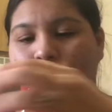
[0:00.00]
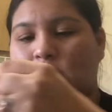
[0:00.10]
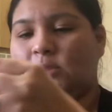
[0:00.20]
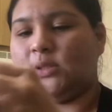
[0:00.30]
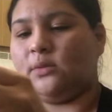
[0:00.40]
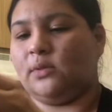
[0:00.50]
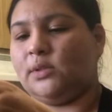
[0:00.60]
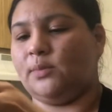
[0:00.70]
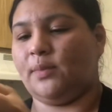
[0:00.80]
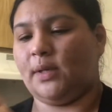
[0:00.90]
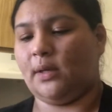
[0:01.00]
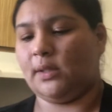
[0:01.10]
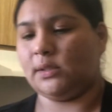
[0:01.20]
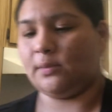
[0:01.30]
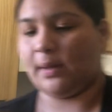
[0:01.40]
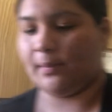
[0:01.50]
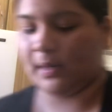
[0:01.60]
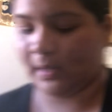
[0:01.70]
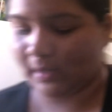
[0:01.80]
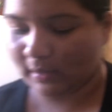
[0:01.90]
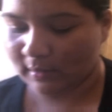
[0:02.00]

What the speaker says: I'm just going to put it into my plate.